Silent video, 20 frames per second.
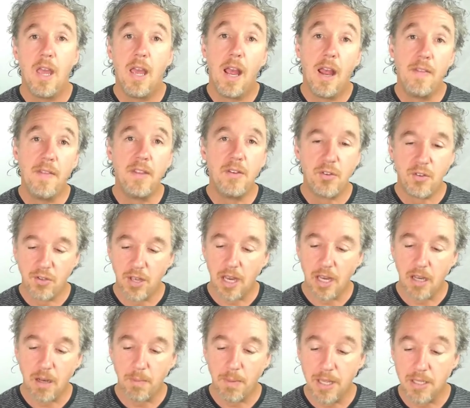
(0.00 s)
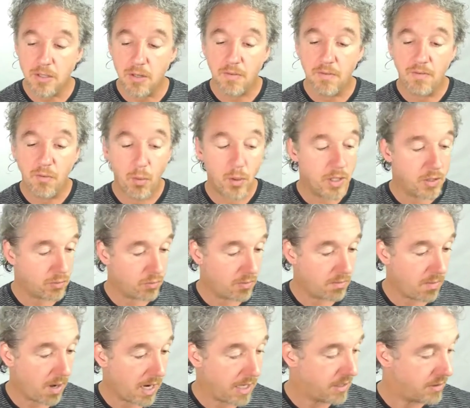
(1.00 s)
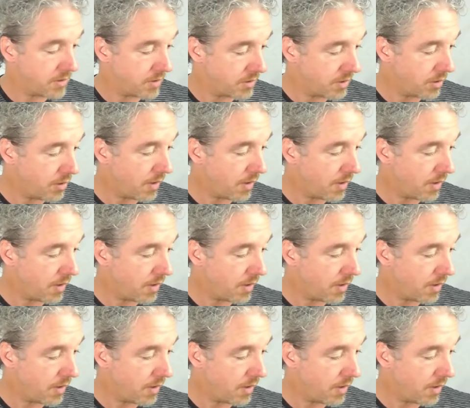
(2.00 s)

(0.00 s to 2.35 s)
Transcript: And then set it up as a voice reminder.